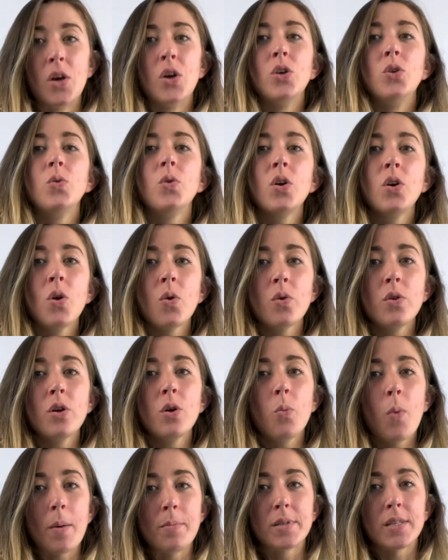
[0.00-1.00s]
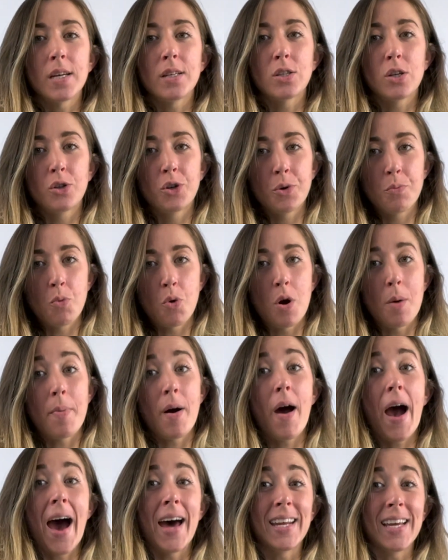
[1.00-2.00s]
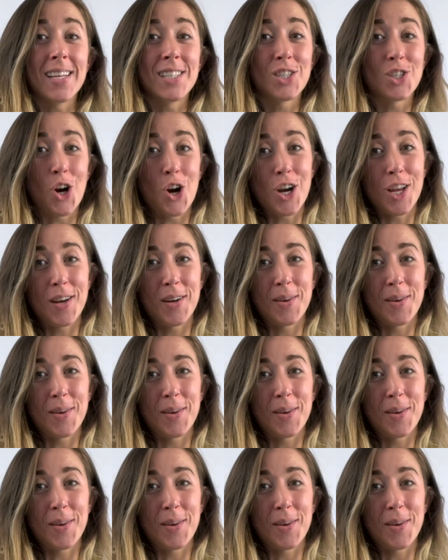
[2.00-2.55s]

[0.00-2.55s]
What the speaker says: You can go to their website to learn more about how to get started.